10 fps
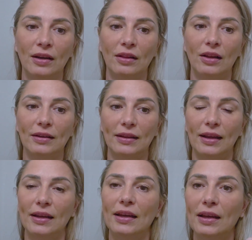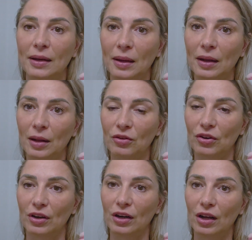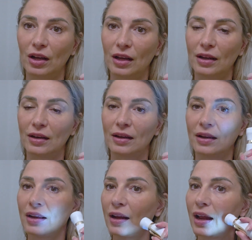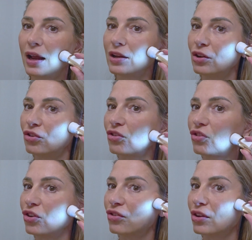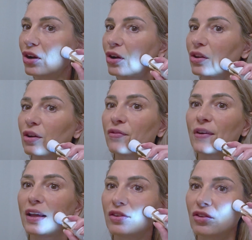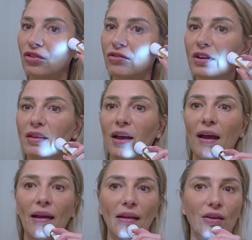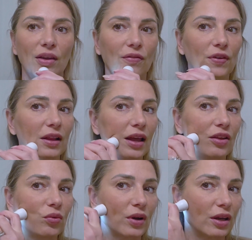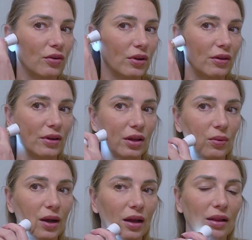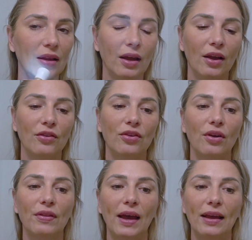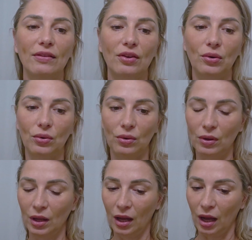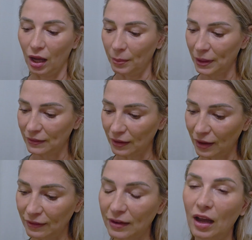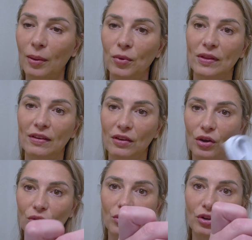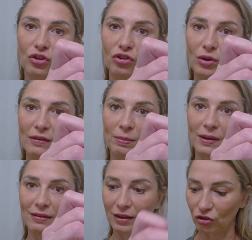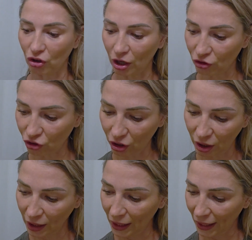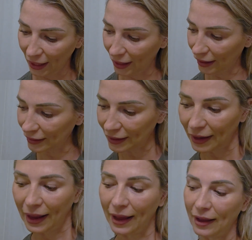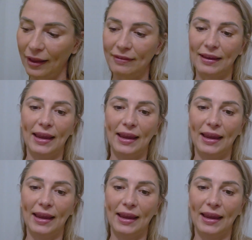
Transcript: Lock that in, turn it on, and you just use it on your face just like that, and you can feel it. It's working really, really well. So that's cool. It does come with its own USB-C charger, and it has a